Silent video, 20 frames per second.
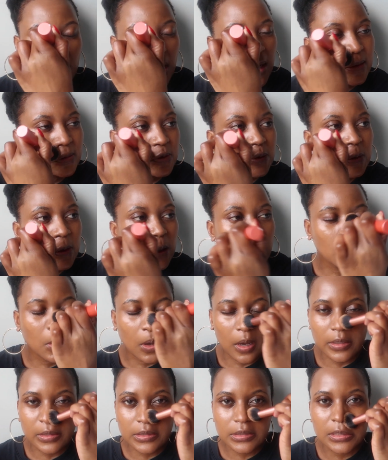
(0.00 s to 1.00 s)
And you know,
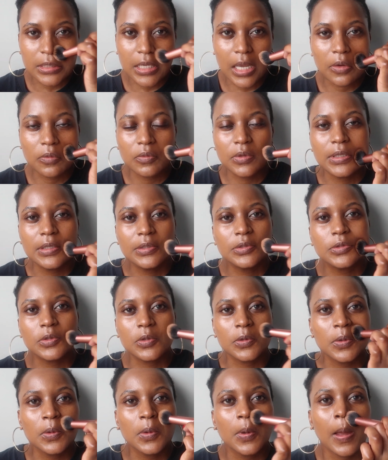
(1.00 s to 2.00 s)
honestly, I really
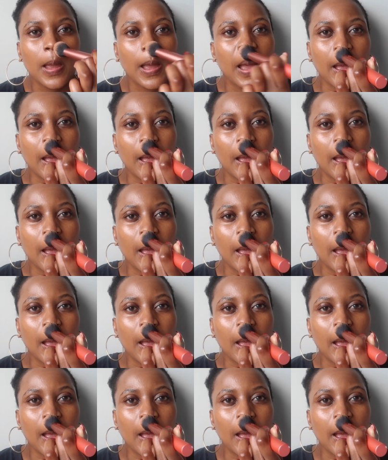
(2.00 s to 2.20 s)
do.